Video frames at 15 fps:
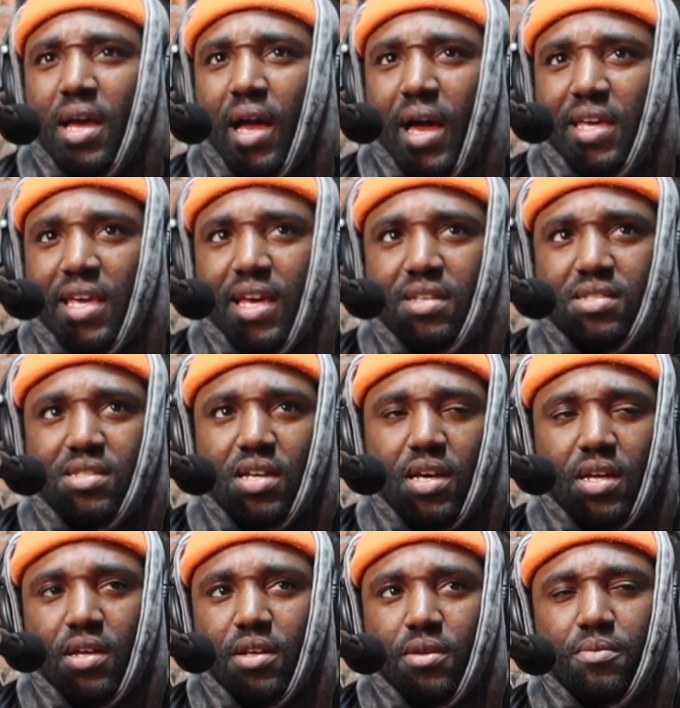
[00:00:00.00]
I guess,
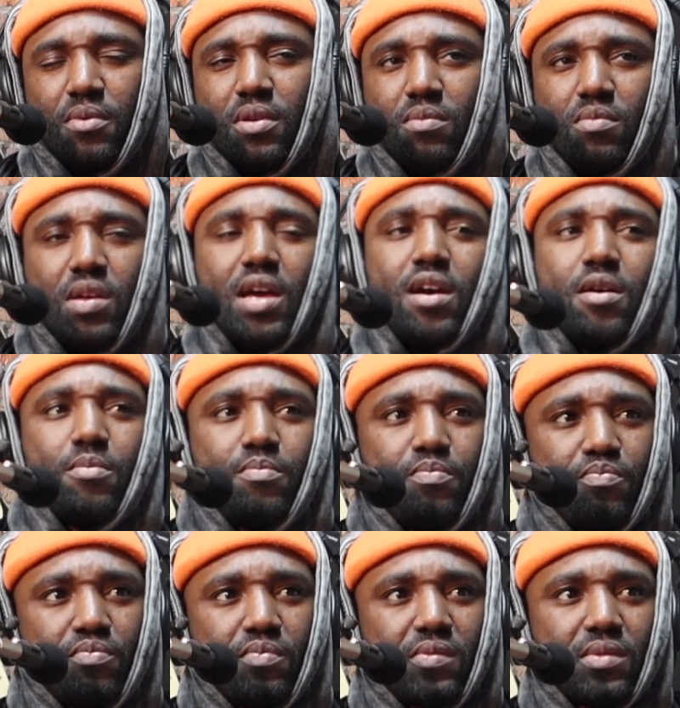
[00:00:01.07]

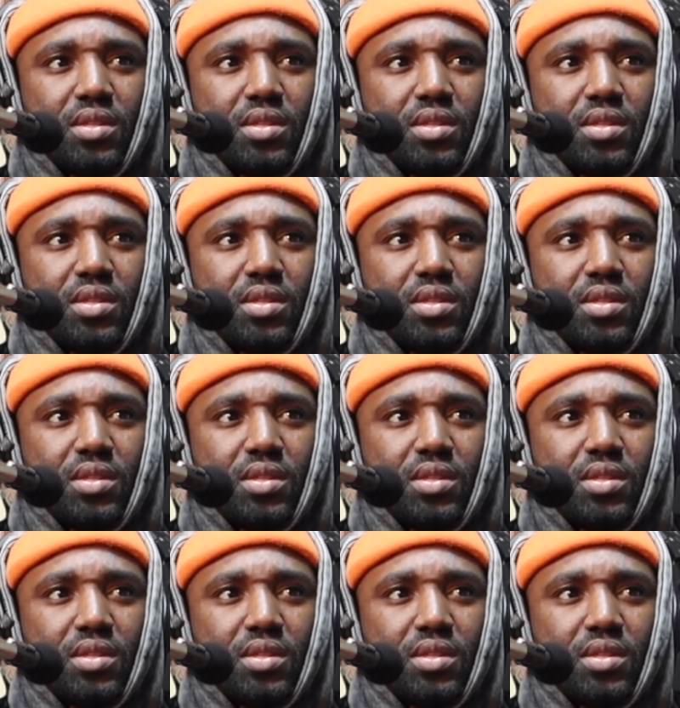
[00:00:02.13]
Maynard